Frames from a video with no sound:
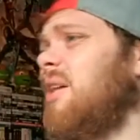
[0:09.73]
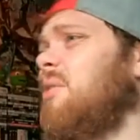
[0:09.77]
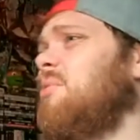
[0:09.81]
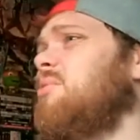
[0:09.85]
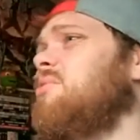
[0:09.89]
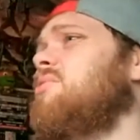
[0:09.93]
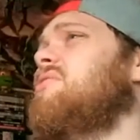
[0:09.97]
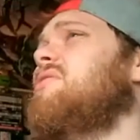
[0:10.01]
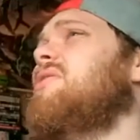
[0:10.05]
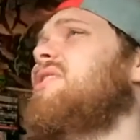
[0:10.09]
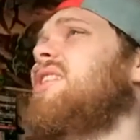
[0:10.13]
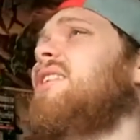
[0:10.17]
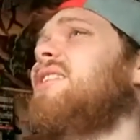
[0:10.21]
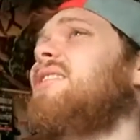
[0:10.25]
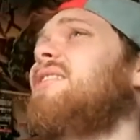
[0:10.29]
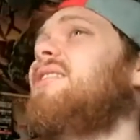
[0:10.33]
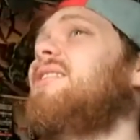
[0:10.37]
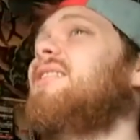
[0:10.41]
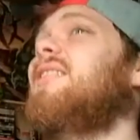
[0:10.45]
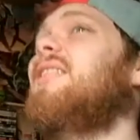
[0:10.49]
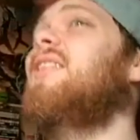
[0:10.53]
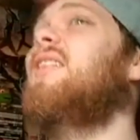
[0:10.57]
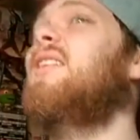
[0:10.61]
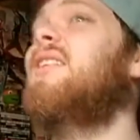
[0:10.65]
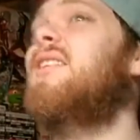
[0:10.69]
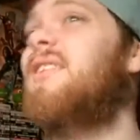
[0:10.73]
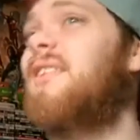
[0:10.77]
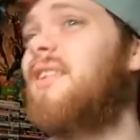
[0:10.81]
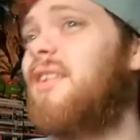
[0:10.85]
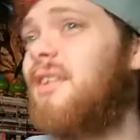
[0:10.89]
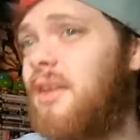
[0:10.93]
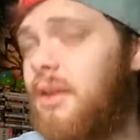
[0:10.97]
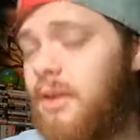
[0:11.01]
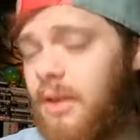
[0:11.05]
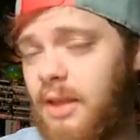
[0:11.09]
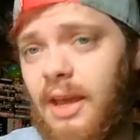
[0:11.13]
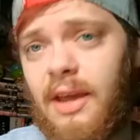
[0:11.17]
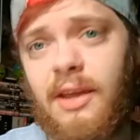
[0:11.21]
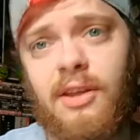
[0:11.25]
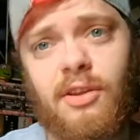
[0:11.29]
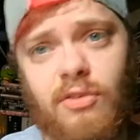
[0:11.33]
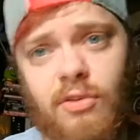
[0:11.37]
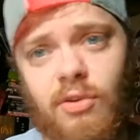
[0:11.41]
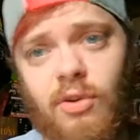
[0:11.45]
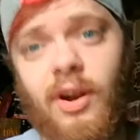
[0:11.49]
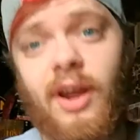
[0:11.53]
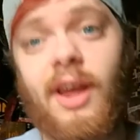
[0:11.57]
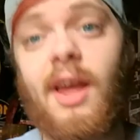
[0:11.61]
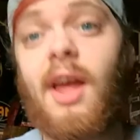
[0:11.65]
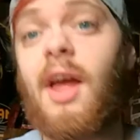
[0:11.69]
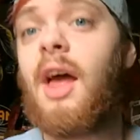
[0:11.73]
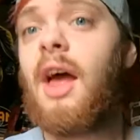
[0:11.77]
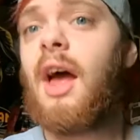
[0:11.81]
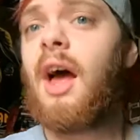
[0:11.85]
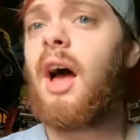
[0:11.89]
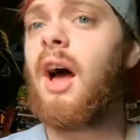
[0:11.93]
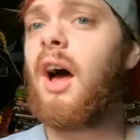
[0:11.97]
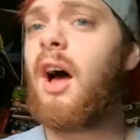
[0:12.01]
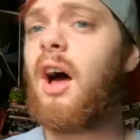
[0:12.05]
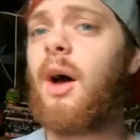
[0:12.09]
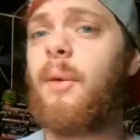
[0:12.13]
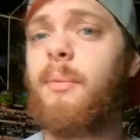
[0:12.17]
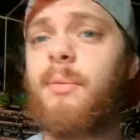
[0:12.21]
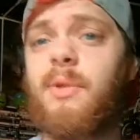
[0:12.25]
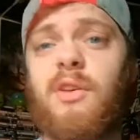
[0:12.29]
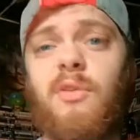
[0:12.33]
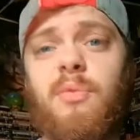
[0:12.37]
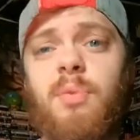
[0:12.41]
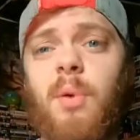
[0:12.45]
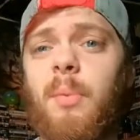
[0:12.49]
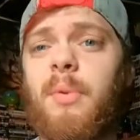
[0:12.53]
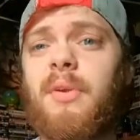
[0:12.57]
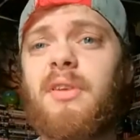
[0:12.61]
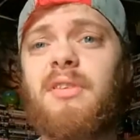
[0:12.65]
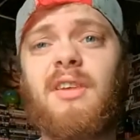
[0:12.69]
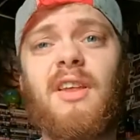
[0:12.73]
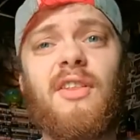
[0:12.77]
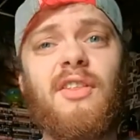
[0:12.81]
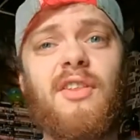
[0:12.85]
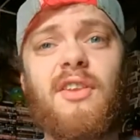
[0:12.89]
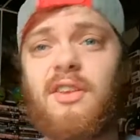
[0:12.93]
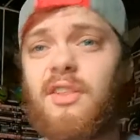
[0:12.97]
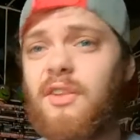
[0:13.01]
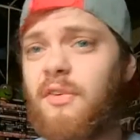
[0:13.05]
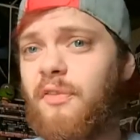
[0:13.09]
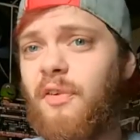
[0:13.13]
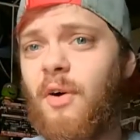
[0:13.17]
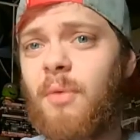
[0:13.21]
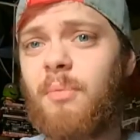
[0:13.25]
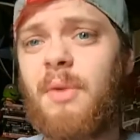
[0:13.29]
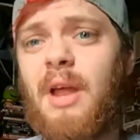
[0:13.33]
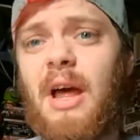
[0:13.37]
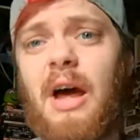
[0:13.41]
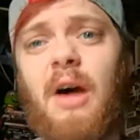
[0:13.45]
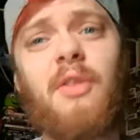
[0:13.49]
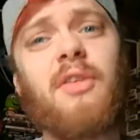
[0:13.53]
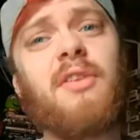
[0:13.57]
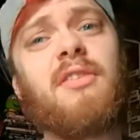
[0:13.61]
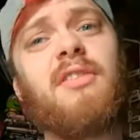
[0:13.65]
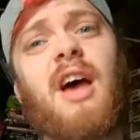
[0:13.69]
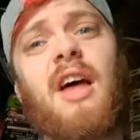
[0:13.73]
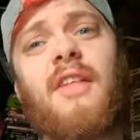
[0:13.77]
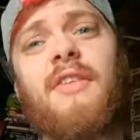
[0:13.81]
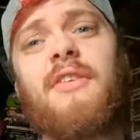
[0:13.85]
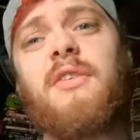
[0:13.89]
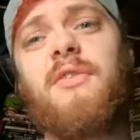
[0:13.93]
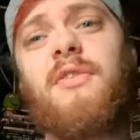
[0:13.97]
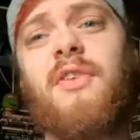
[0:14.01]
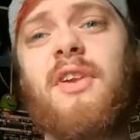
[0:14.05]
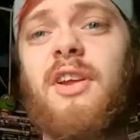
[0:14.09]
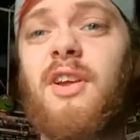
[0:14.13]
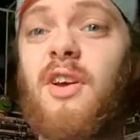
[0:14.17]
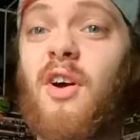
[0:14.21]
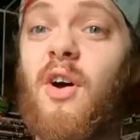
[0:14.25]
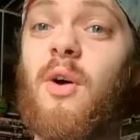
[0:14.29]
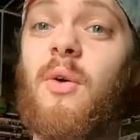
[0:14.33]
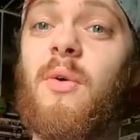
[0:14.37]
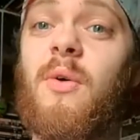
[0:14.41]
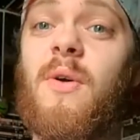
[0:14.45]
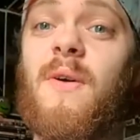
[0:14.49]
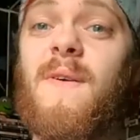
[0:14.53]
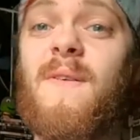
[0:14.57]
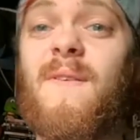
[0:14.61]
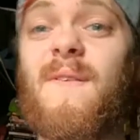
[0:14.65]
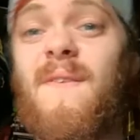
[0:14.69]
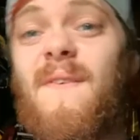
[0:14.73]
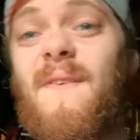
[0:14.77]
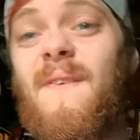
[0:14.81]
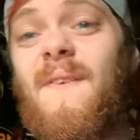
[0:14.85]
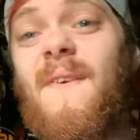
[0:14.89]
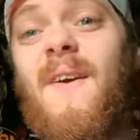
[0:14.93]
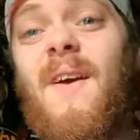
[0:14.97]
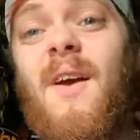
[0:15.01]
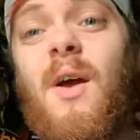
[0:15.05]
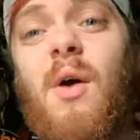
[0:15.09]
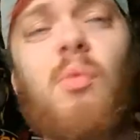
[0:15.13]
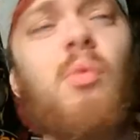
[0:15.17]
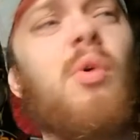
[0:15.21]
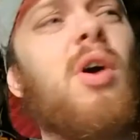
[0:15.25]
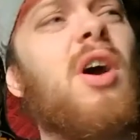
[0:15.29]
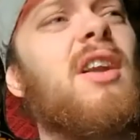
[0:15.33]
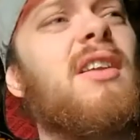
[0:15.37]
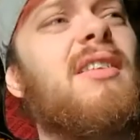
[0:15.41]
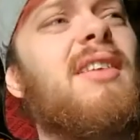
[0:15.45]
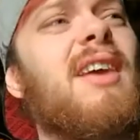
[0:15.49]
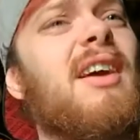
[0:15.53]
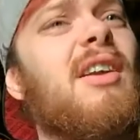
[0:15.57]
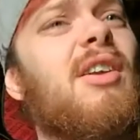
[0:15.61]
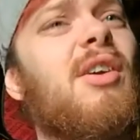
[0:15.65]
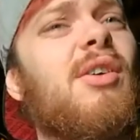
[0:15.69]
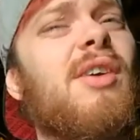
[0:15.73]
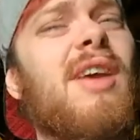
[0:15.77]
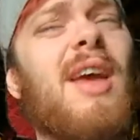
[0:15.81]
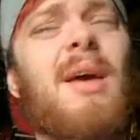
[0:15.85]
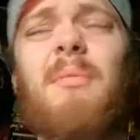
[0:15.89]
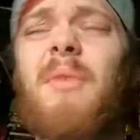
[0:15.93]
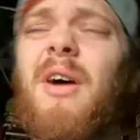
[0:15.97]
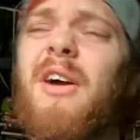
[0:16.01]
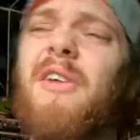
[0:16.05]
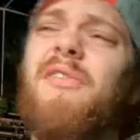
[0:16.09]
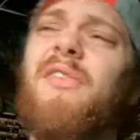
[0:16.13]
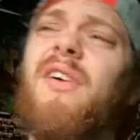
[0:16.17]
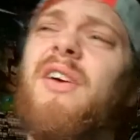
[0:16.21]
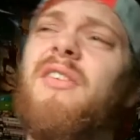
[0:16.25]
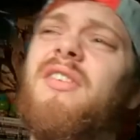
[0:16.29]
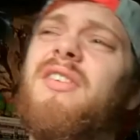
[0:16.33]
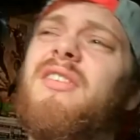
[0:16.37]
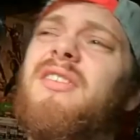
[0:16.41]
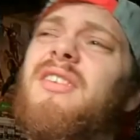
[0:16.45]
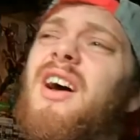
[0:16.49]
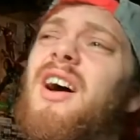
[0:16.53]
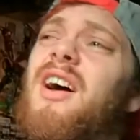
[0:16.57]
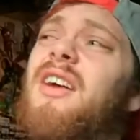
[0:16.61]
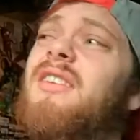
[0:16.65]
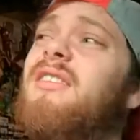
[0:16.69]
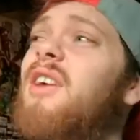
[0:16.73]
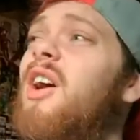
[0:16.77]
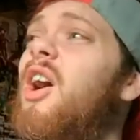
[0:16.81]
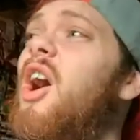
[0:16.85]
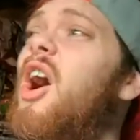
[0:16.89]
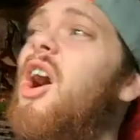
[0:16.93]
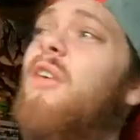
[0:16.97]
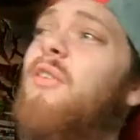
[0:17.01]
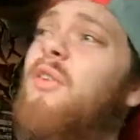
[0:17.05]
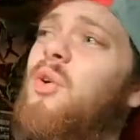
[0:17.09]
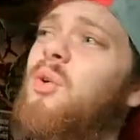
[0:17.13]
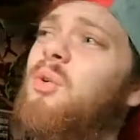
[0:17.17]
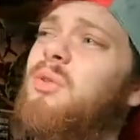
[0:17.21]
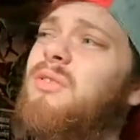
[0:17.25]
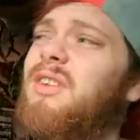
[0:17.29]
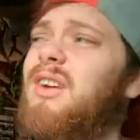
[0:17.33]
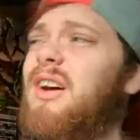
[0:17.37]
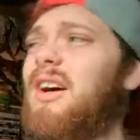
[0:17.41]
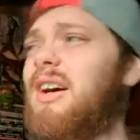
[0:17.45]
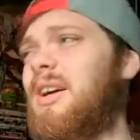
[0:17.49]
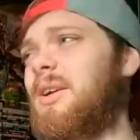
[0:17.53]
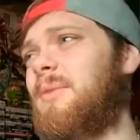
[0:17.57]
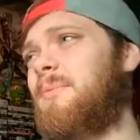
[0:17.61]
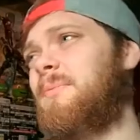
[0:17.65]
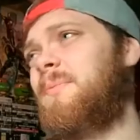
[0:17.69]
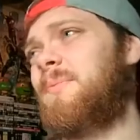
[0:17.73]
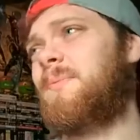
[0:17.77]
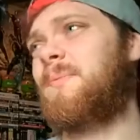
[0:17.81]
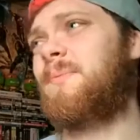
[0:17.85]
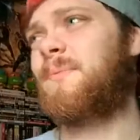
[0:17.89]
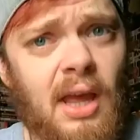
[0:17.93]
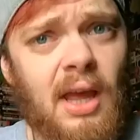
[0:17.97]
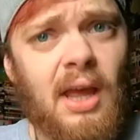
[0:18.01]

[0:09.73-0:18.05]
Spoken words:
How's it? Yeah, he's alright. You've probably seen the thumbnail, the top of this video. We're going to take a look at my favourite starters of all time.